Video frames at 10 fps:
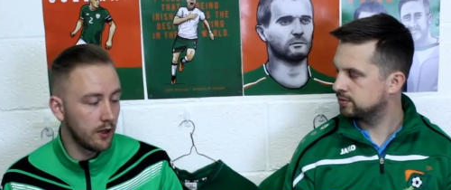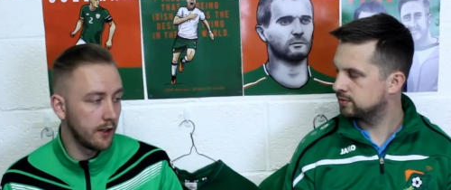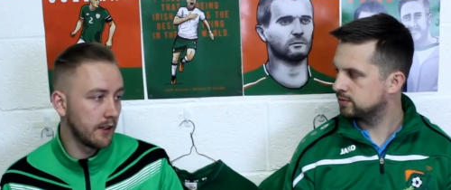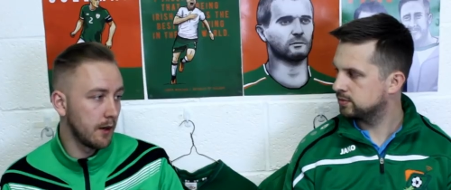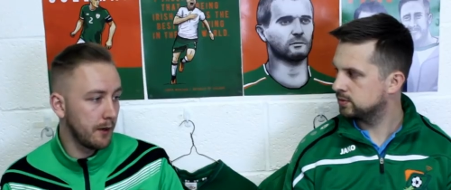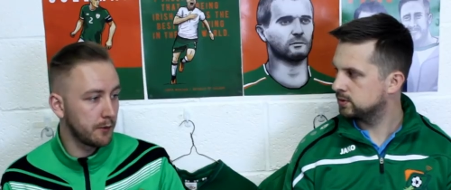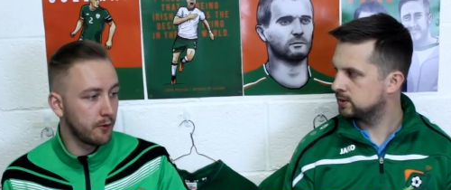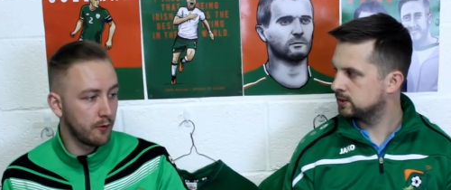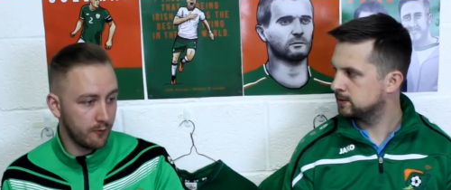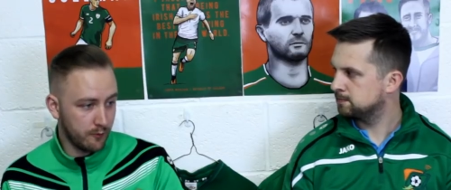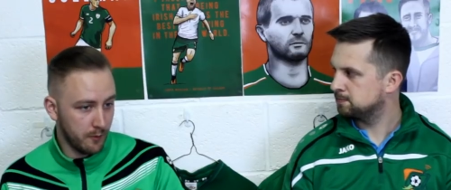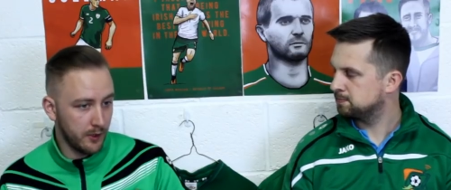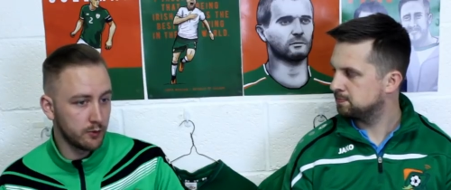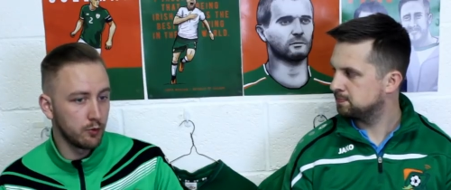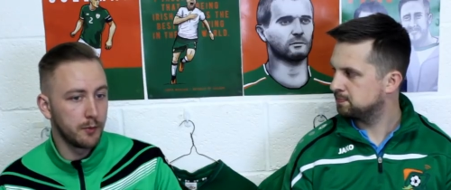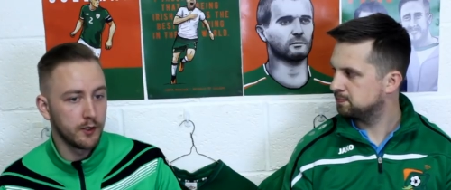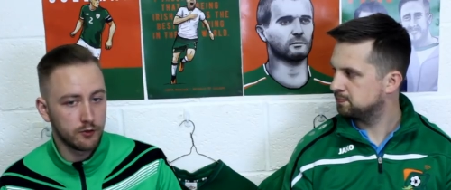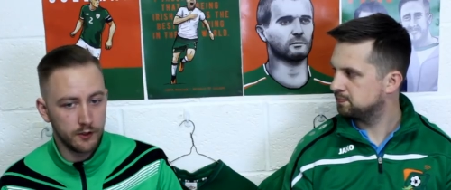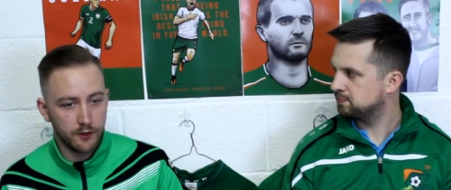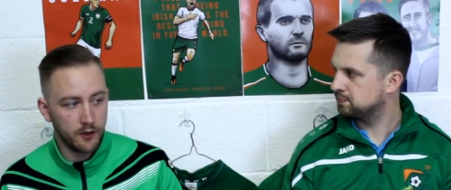Speaker 1: at it. I think our best formation will be a
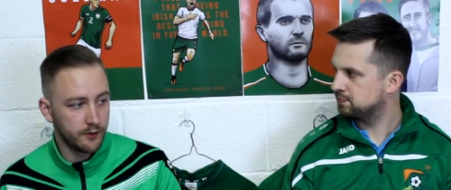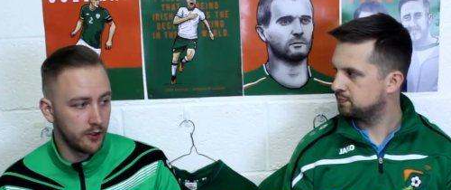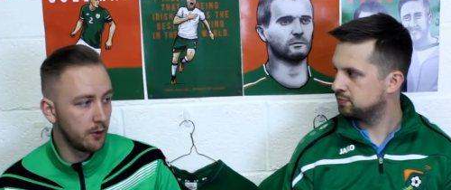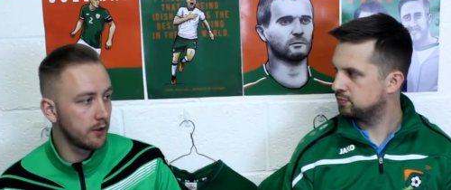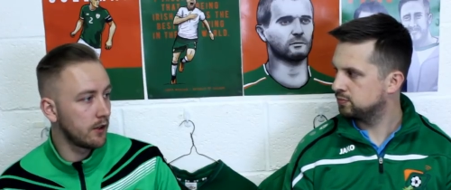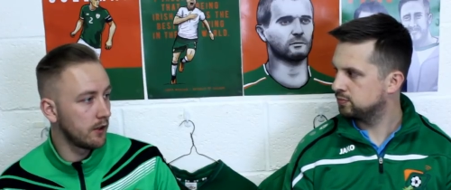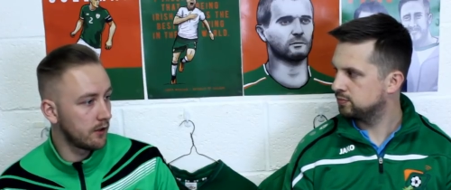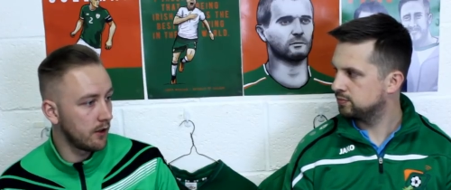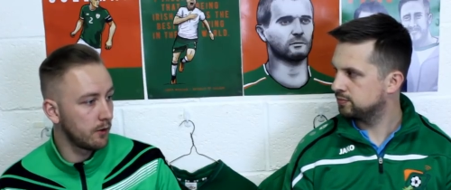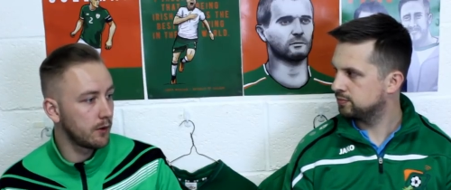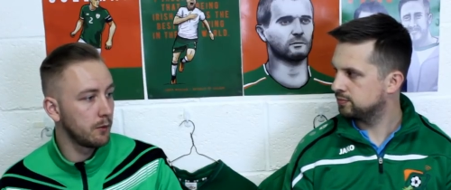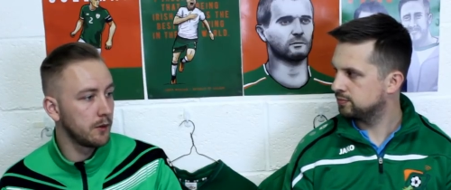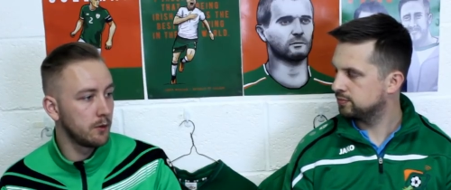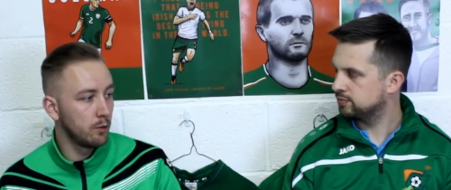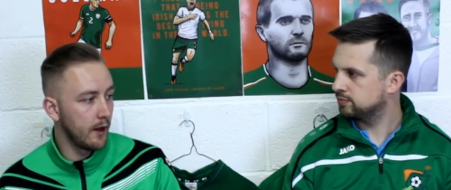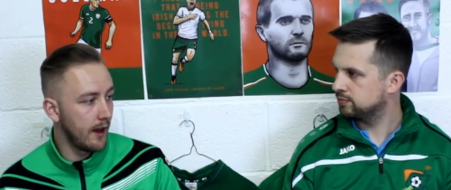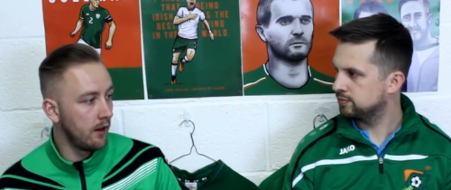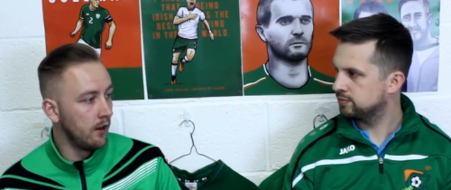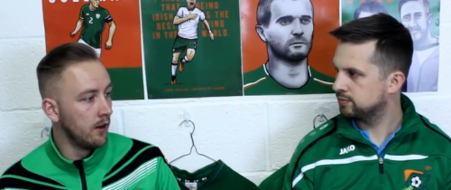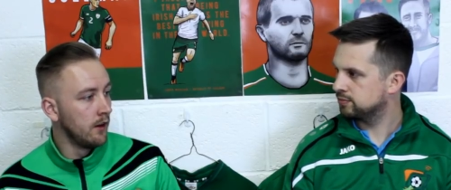three five two. I kind of thought that we did
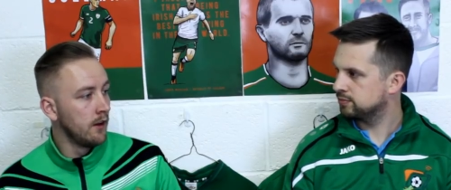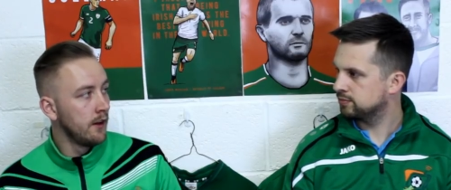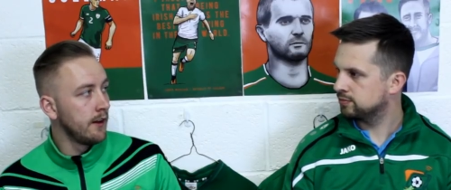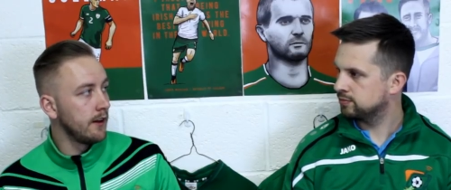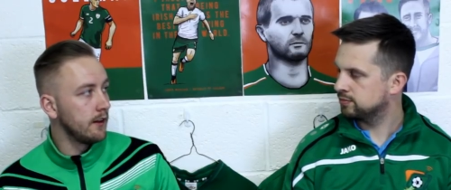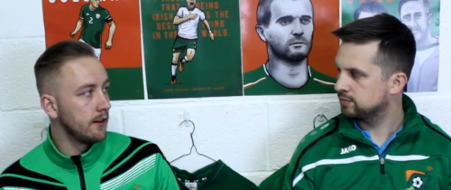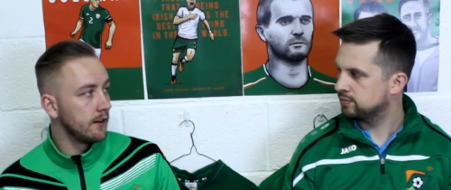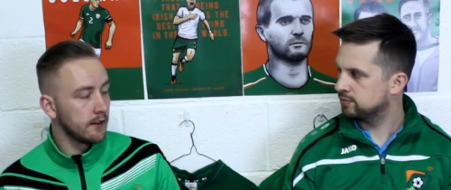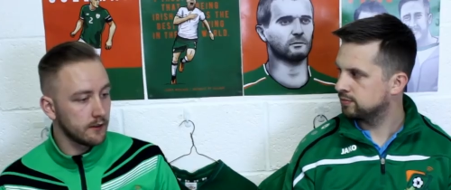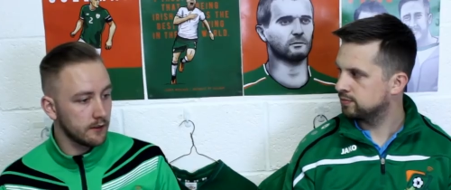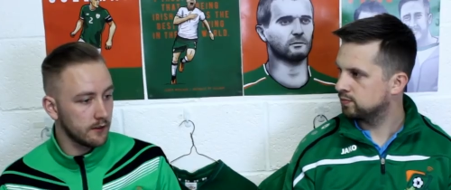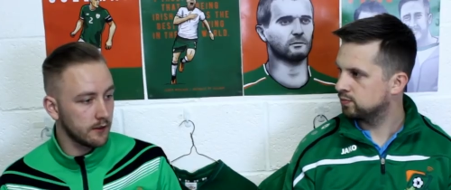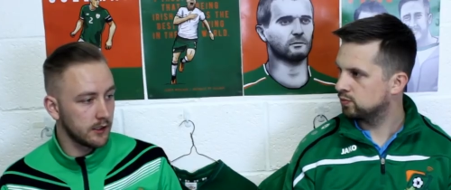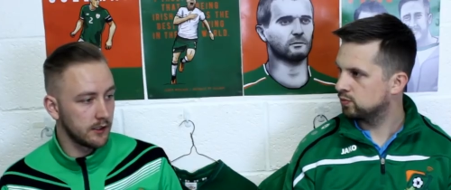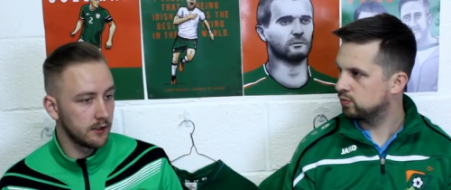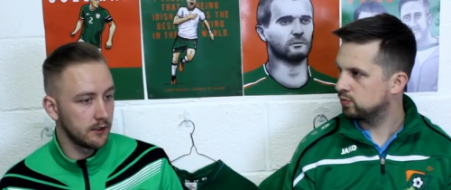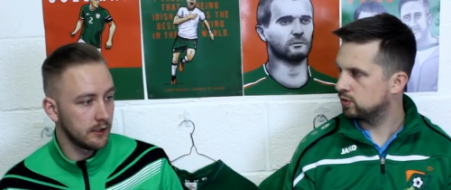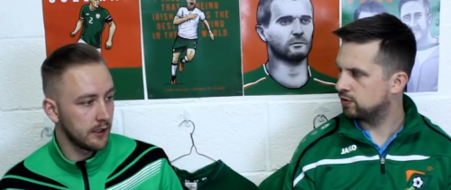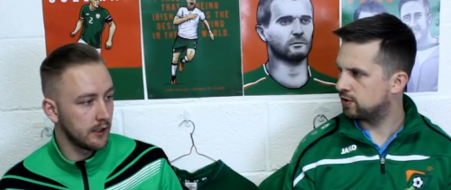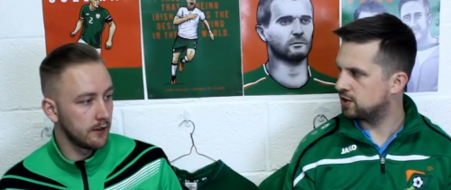well in the,
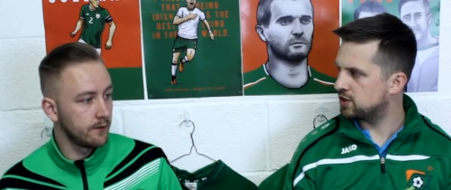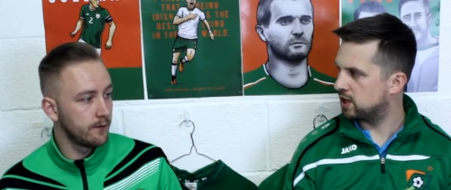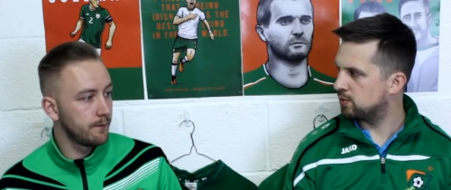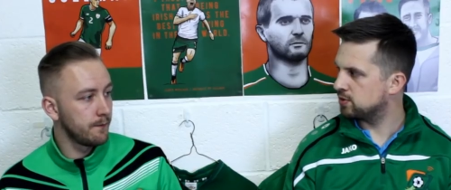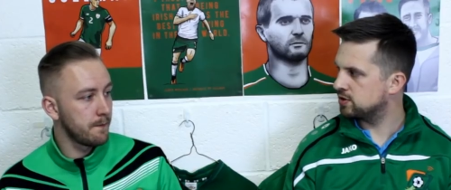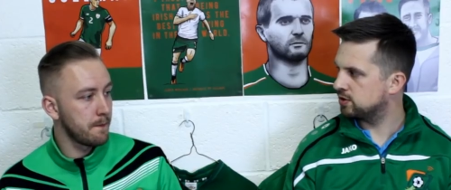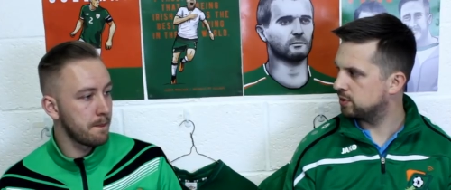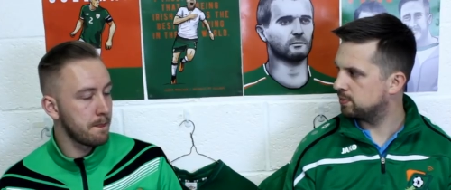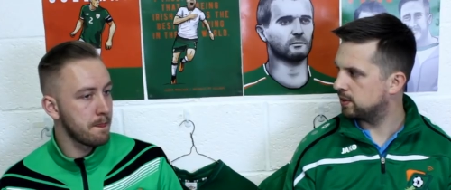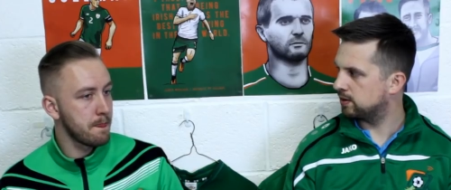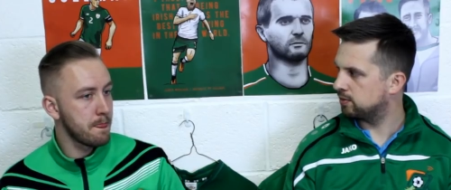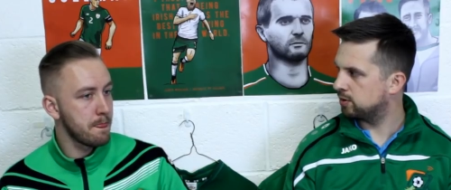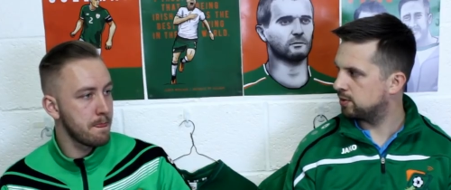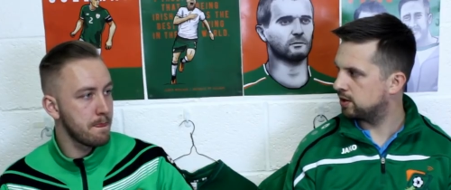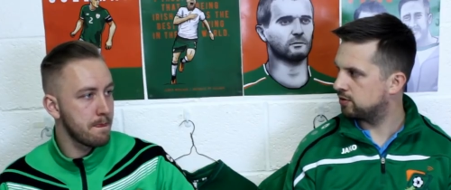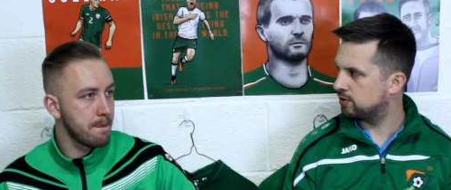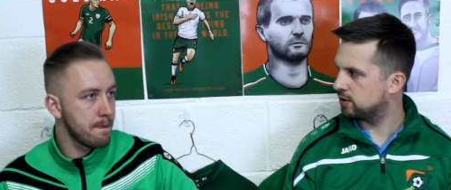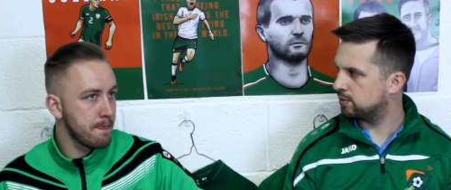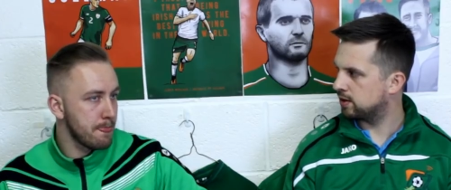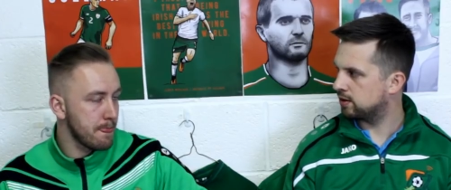uh,
Speaker 2: the French game, wasn't it? We played that. We played three
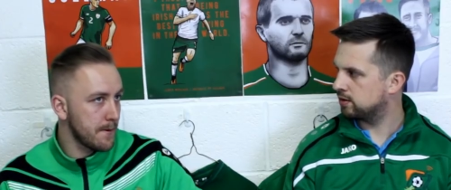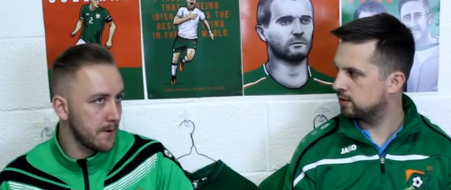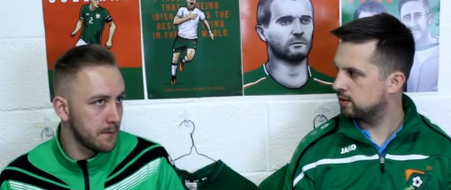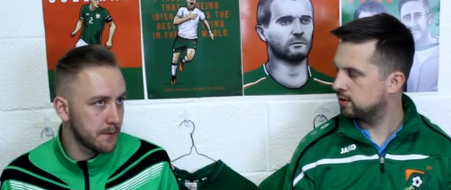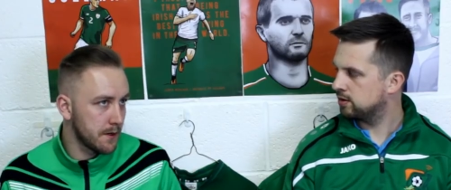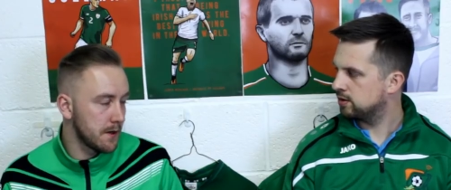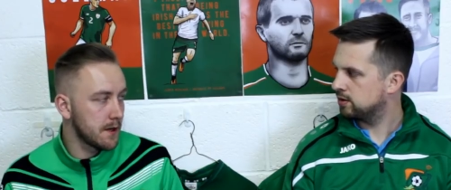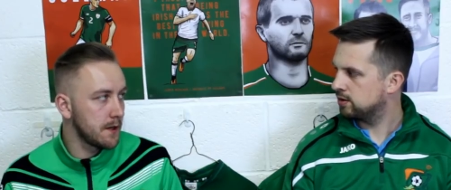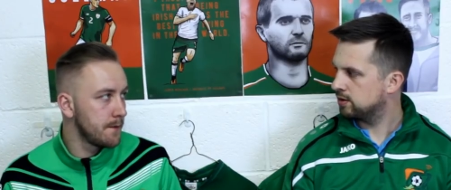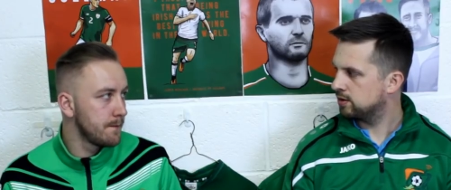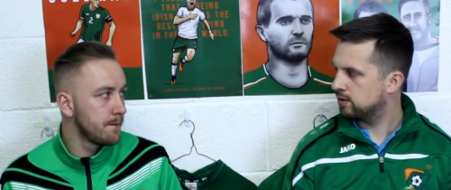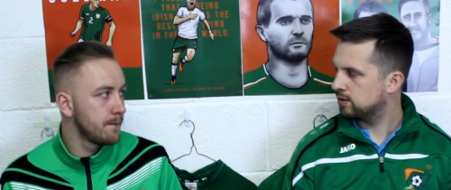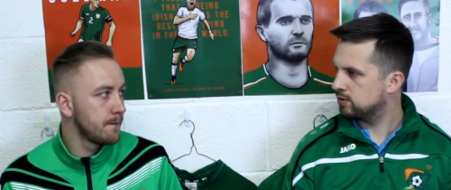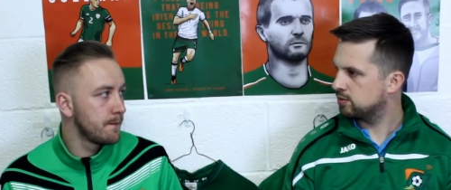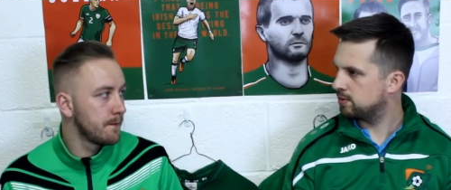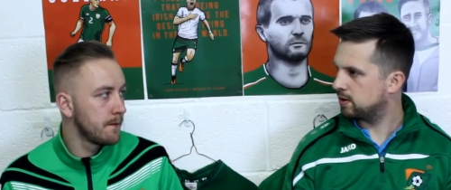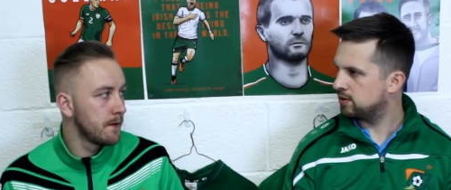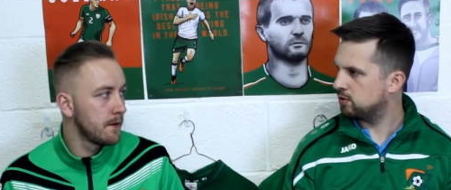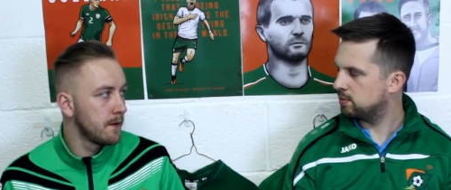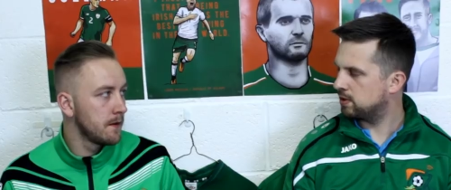at the back. I think
Speaker 1: it was Turkey.
Speaker 2: Did we, I
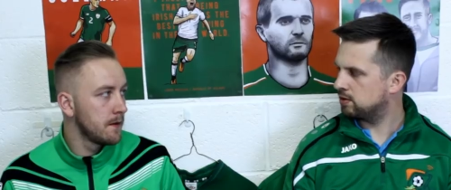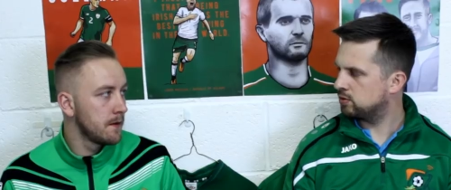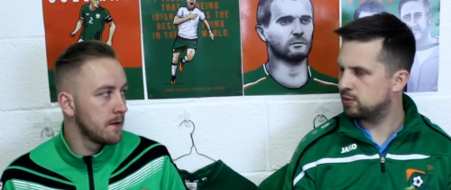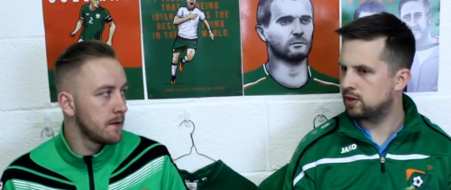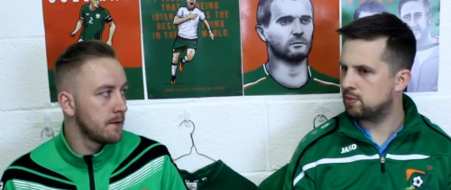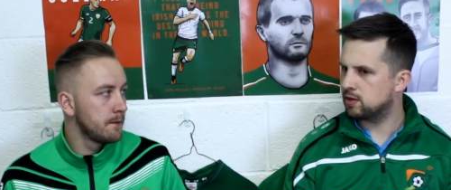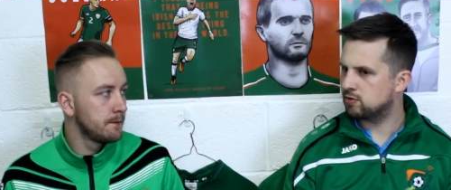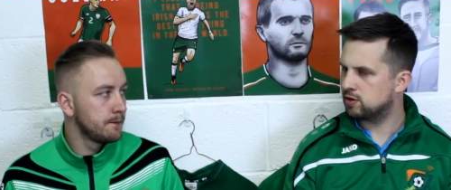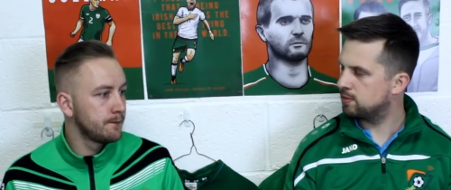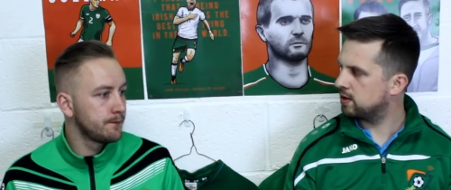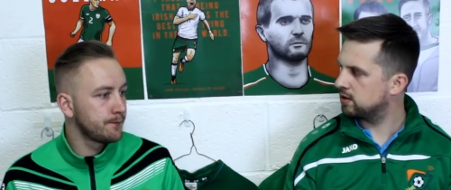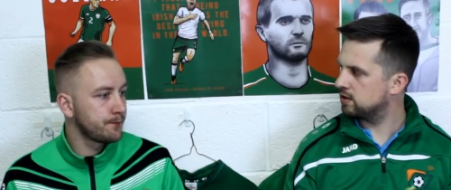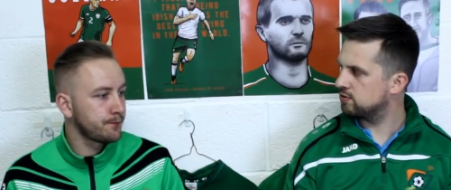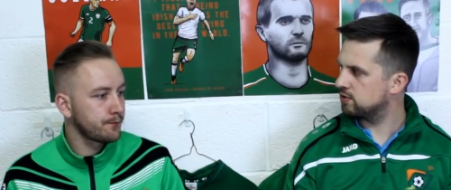think we played. Did we not play three at the back against